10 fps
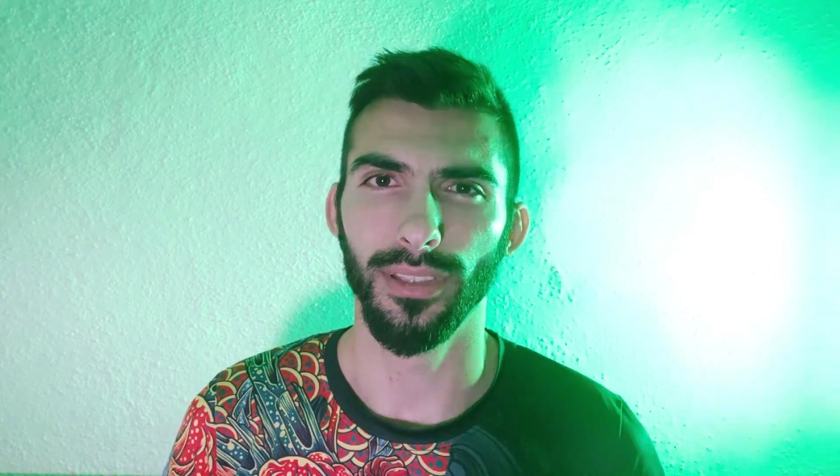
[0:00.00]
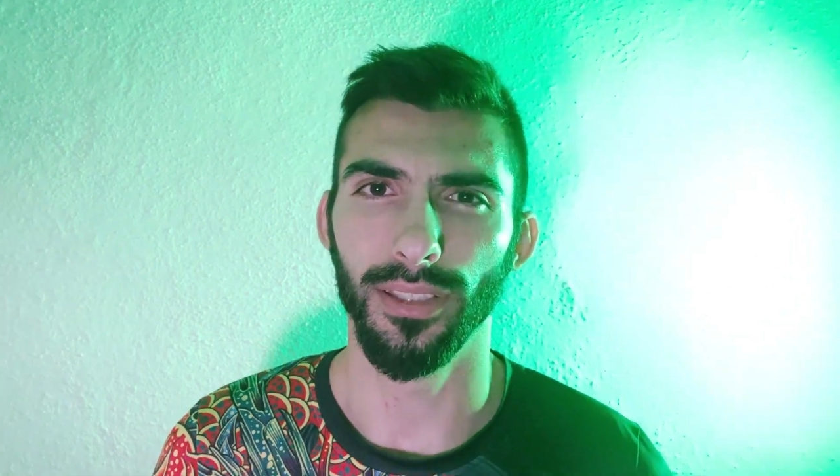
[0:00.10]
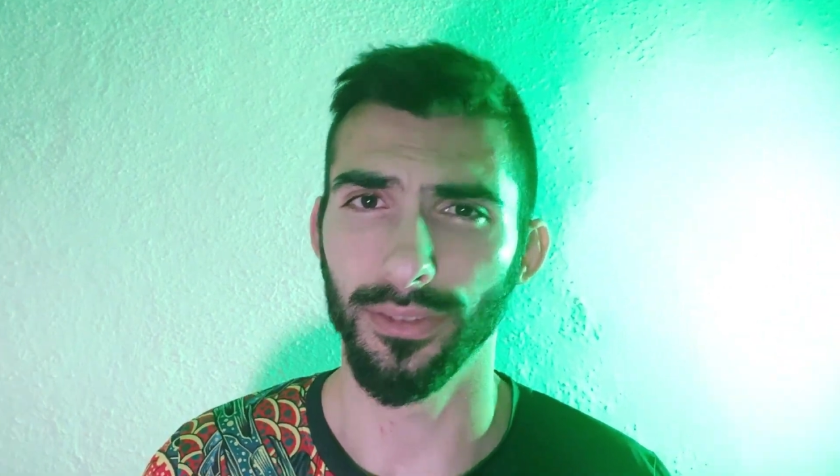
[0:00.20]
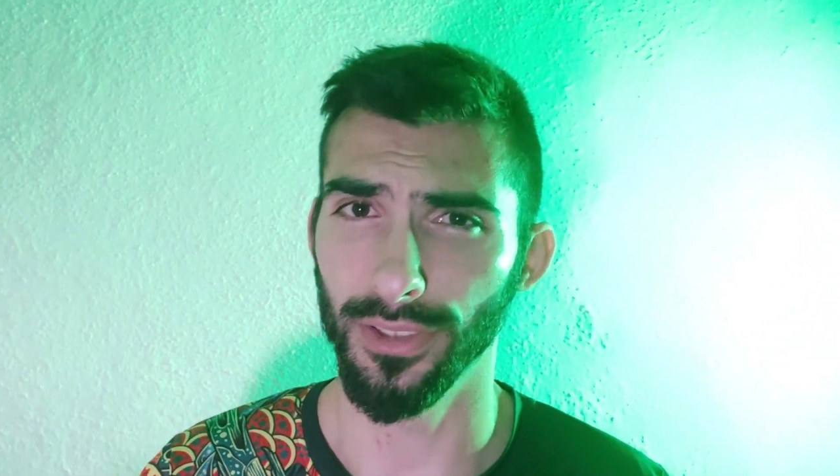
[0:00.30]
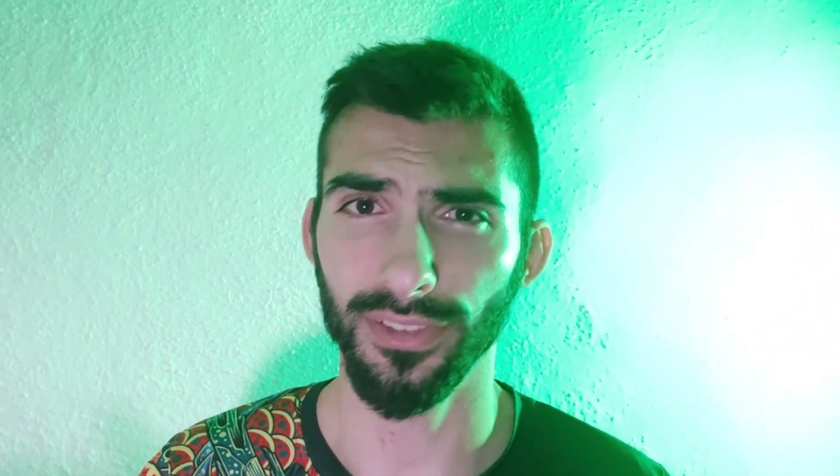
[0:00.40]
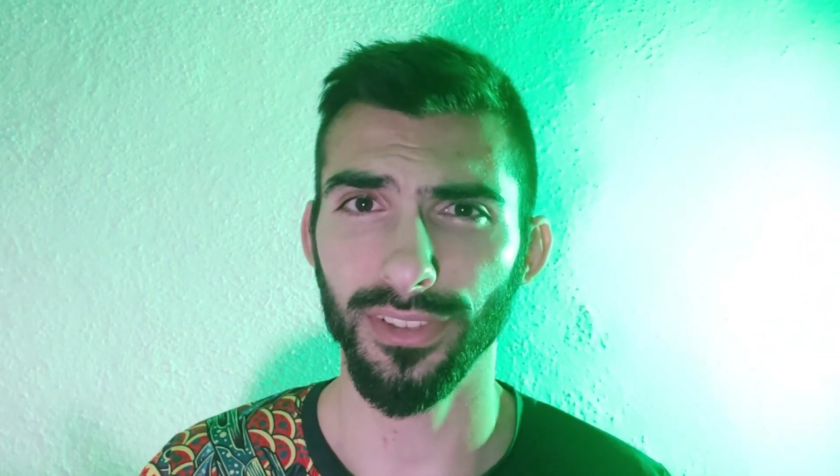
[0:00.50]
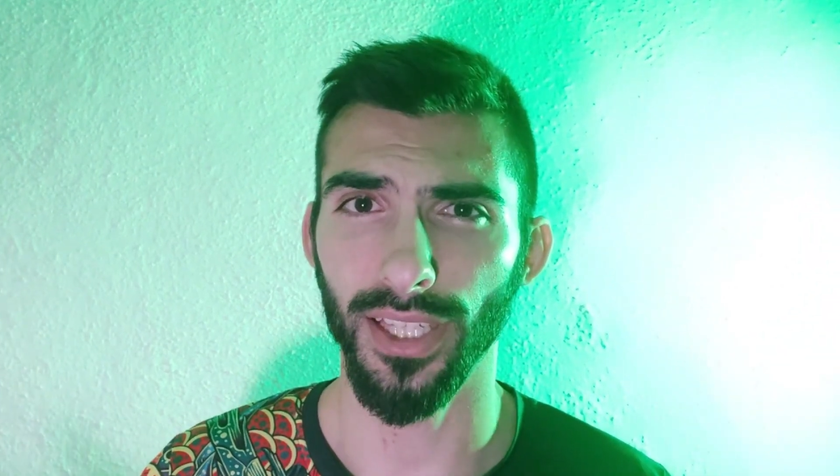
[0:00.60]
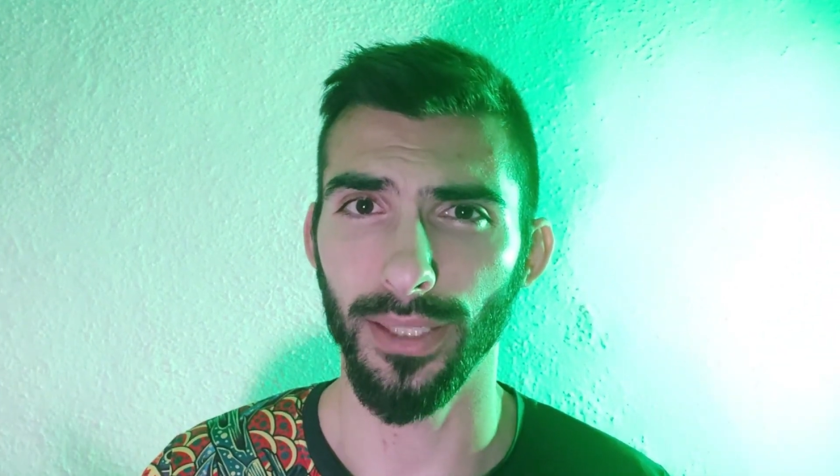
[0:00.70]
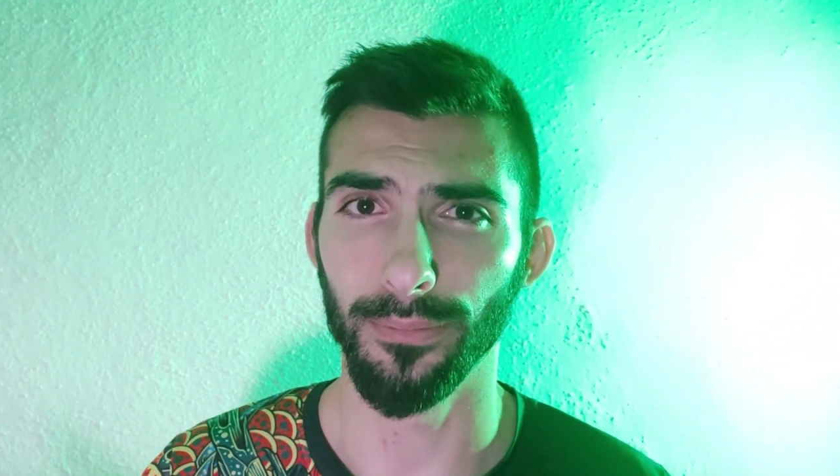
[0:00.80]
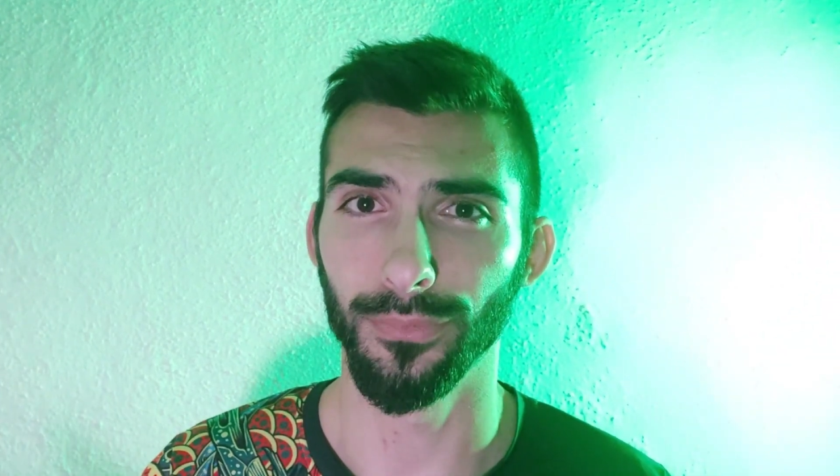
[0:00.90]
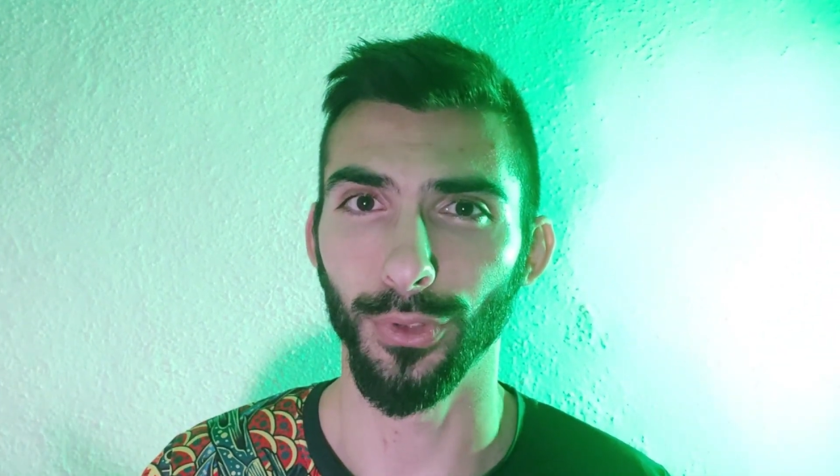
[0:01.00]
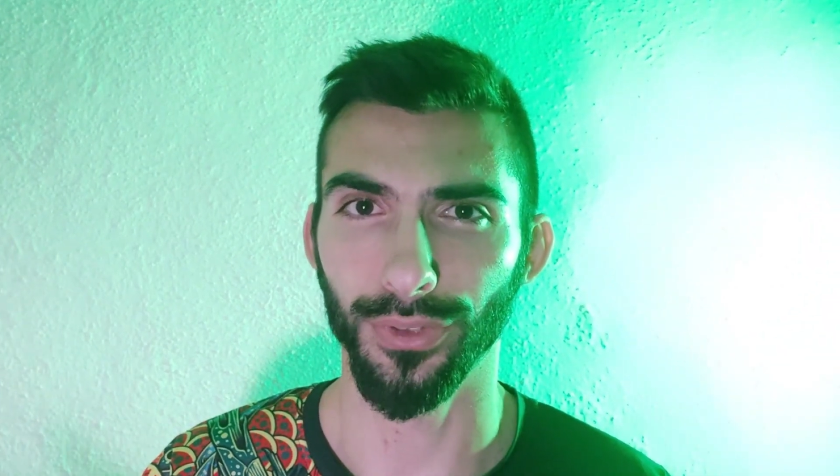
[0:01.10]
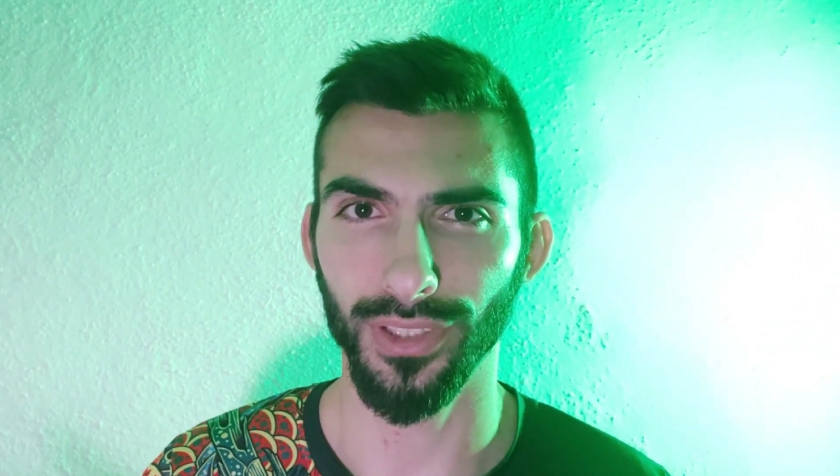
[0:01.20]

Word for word: And this time, not